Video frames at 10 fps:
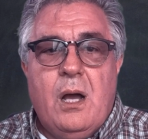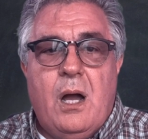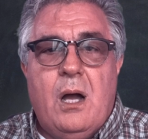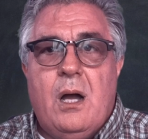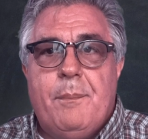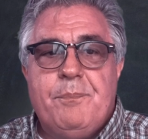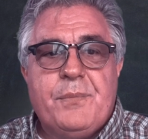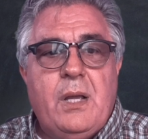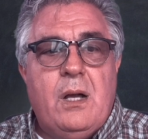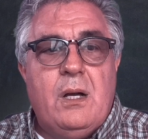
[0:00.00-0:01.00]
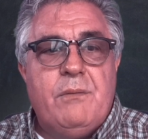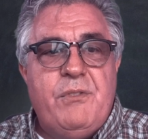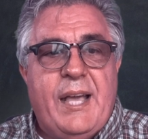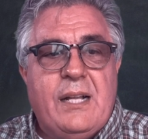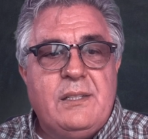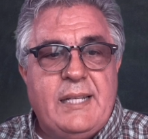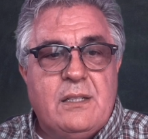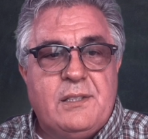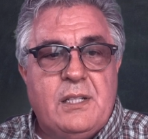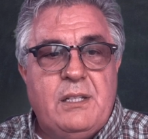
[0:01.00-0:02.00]
of that
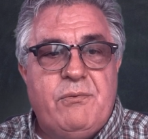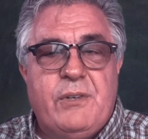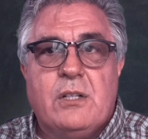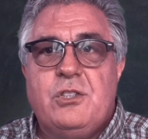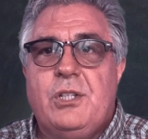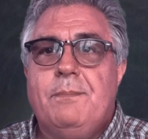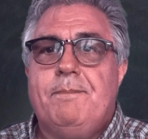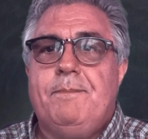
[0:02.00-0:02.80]
density function.